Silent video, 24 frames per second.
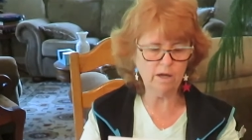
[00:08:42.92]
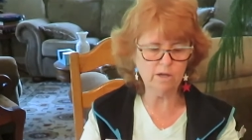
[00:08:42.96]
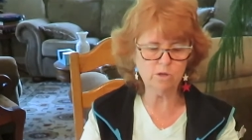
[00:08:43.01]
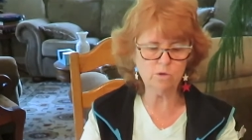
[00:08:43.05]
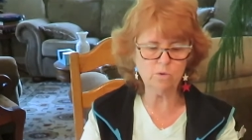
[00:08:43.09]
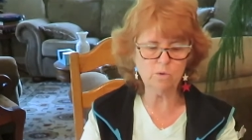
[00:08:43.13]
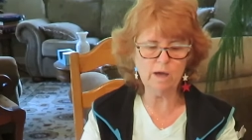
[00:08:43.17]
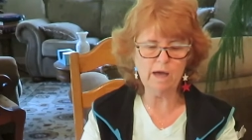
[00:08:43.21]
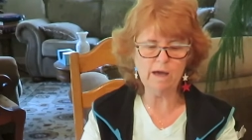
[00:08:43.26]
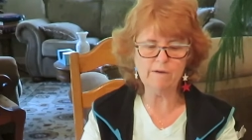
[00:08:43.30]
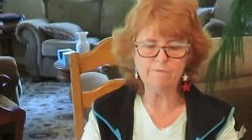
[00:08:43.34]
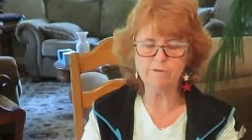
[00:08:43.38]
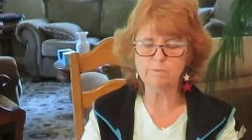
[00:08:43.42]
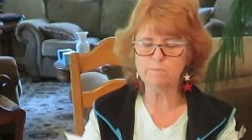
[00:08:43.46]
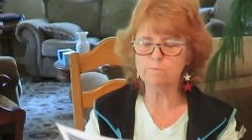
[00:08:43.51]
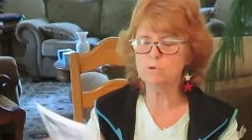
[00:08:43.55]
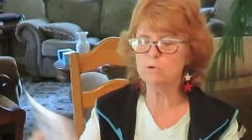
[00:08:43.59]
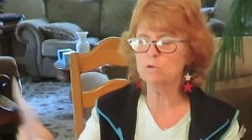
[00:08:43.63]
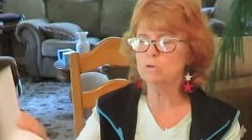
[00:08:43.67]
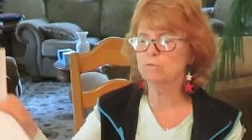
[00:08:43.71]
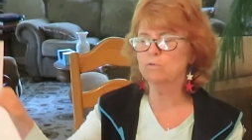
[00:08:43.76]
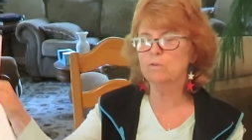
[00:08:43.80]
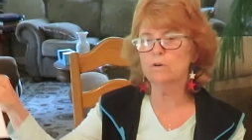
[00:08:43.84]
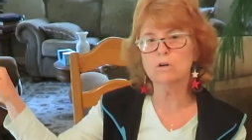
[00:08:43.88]
you have a
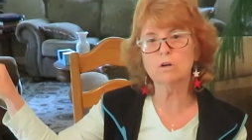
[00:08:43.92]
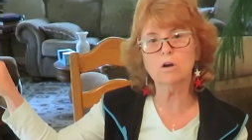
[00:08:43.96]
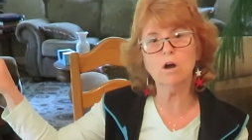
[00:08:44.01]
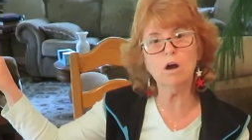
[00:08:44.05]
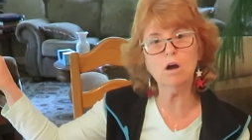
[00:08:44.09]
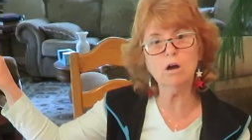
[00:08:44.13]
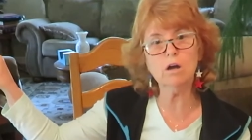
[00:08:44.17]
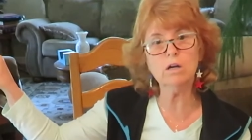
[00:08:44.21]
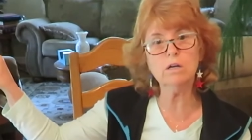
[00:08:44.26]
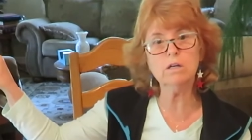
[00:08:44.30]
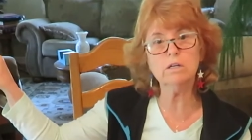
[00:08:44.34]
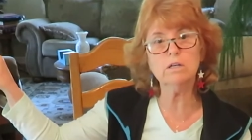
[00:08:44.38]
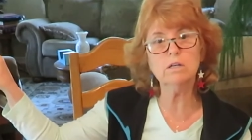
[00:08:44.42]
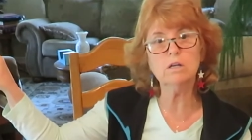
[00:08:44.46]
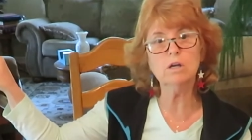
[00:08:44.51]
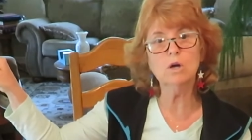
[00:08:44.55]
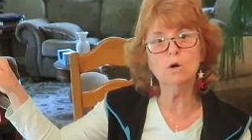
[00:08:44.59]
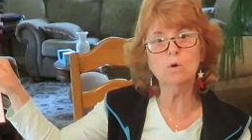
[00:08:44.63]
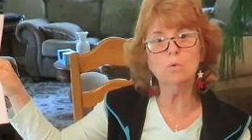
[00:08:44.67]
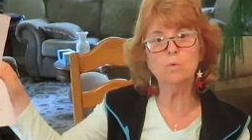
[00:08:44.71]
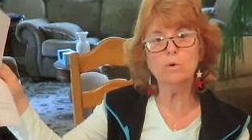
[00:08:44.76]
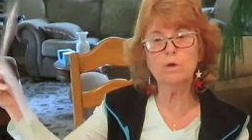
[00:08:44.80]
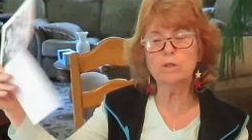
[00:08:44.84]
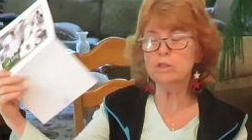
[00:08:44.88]
beautiful card
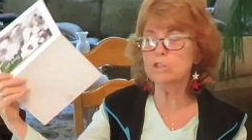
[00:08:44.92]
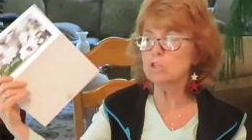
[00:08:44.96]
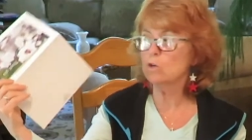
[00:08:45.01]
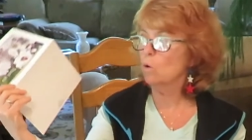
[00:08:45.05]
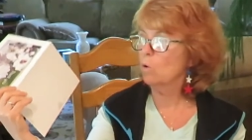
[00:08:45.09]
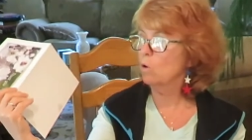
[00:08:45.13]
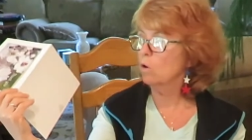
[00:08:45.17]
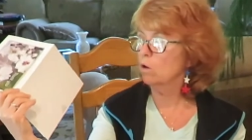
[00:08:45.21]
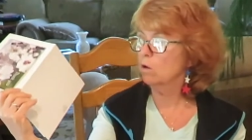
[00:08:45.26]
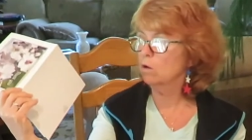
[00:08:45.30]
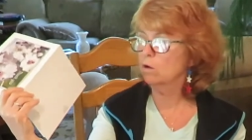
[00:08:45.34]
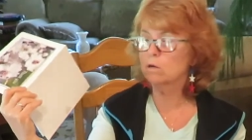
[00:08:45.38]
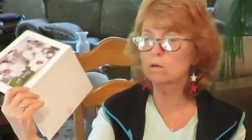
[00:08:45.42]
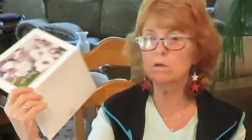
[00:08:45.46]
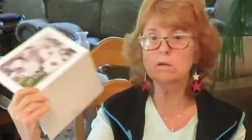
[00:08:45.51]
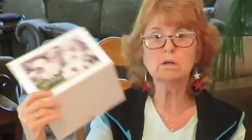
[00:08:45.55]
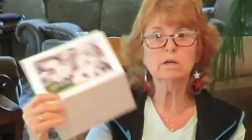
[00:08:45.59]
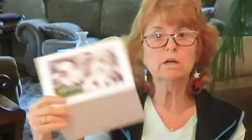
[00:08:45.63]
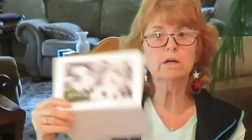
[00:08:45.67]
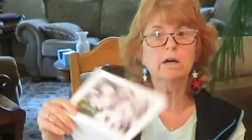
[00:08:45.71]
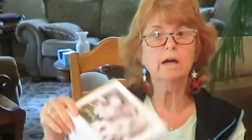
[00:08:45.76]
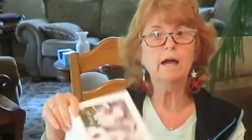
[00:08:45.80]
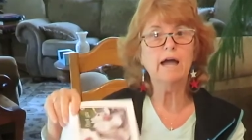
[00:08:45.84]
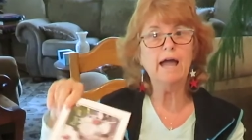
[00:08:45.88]
with your
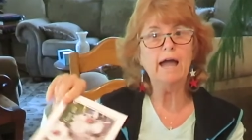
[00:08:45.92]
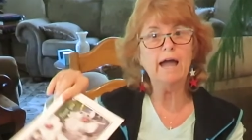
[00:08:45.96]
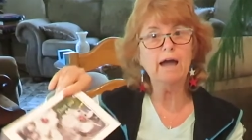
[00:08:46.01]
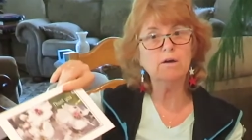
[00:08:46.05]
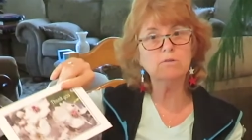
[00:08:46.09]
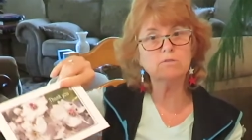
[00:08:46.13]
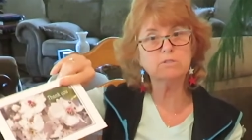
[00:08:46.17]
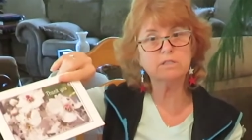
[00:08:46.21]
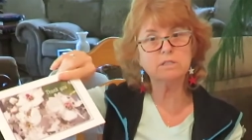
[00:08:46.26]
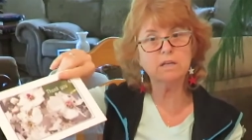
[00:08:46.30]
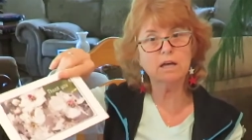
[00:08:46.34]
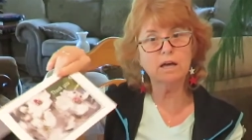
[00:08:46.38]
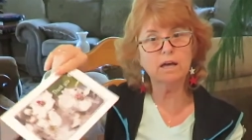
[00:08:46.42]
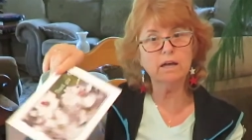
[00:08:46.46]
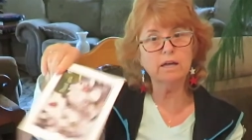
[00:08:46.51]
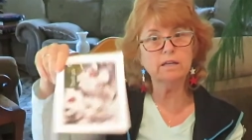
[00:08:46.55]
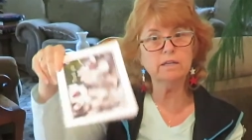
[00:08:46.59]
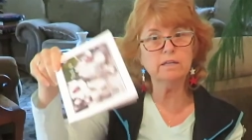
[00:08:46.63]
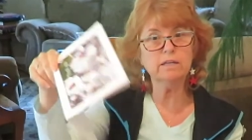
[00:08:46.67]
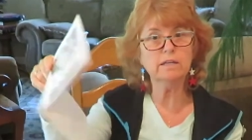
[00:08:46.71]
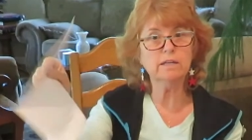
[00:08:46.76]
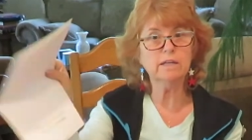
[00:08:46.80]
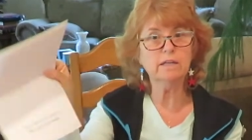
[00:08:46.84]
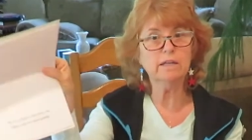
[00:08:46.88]

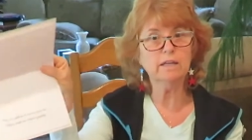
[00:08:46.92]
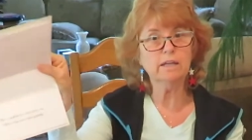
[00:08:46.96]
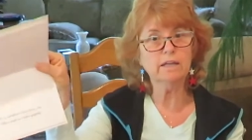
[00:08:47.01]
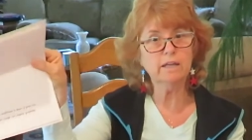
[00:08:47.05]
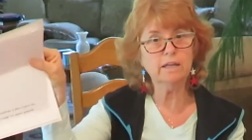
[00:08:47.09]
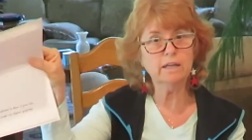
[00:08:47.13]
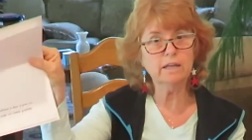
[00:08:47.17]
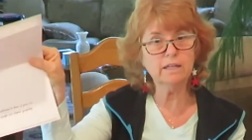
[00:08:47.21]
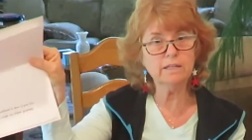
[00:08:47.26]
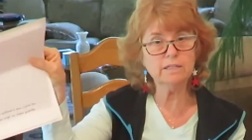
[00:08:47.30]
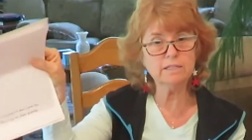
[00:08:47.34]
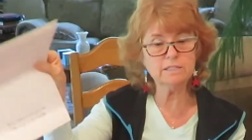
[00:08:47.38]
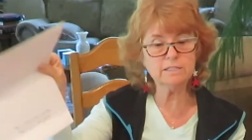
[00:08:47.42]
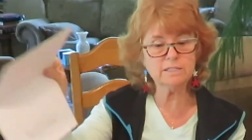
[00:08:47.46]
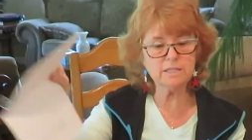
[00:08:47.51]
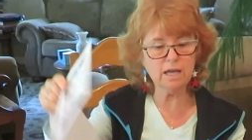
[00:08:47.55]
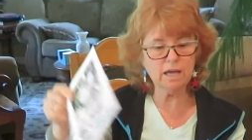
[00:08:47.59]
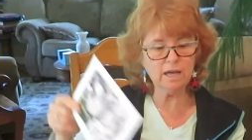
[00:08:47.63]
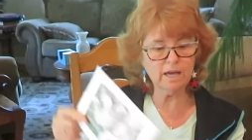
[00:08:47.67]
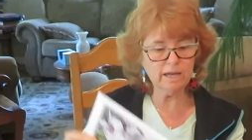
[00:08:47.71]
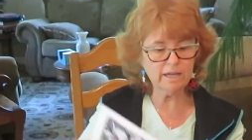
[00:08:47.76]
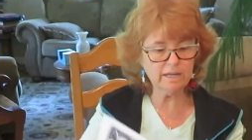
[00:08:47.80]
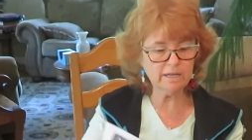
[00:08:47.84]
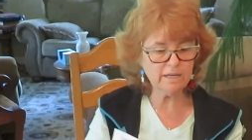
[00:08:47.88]
outside,
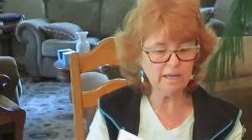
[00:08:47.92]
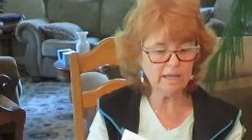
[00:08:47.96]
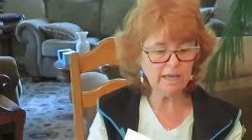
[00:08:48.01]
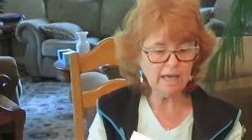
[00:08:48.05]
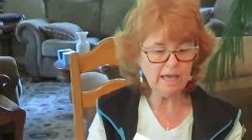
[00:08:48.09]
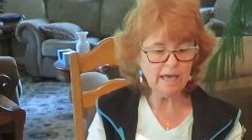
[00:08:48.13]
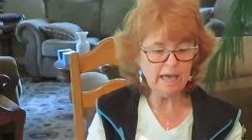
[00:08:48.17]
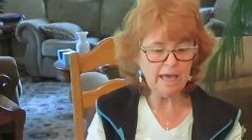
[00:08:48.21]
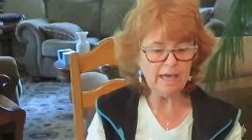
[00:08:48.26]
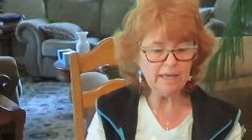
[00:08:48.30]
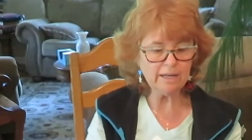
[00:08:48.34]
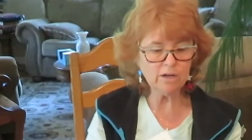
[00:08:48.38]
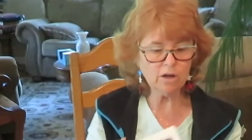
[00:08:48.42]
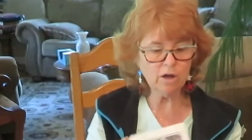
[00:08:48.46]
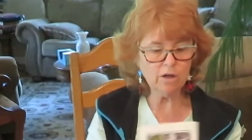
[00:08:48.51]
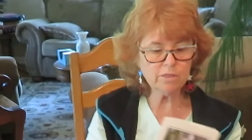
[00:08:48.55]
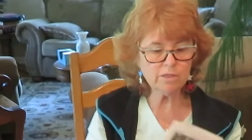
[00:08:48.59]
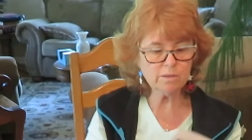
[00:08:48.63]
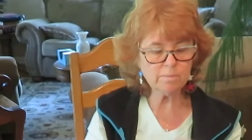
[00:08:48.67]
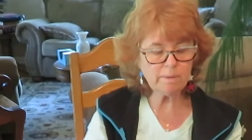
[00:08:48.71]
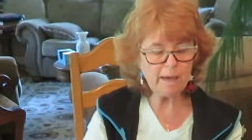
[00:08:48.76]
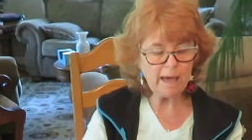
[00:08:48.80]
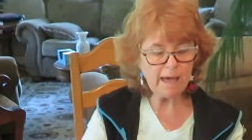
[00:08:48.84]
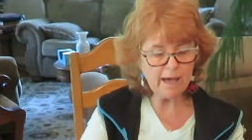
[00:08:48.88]
inside, and on
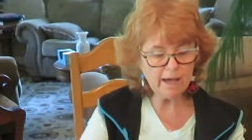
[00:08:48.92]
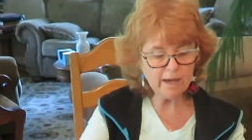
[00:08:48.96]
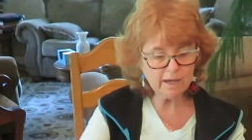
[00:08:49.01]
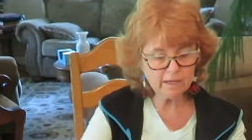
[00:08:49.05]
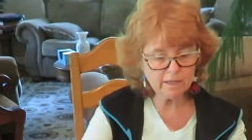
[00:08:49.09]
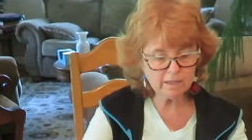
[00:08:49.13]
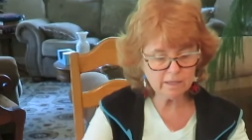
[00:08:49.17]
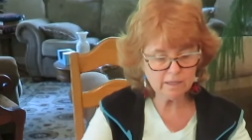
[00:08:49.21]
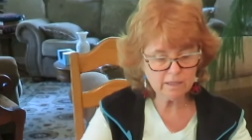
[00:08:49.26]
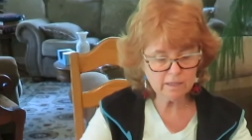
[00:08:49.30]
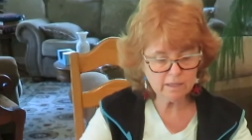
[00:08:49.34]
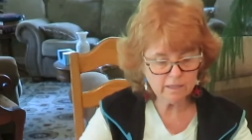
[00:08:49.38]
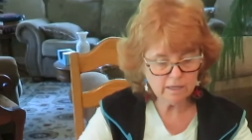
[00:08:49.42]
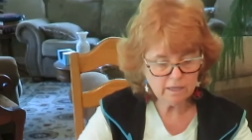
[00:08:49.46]
the back,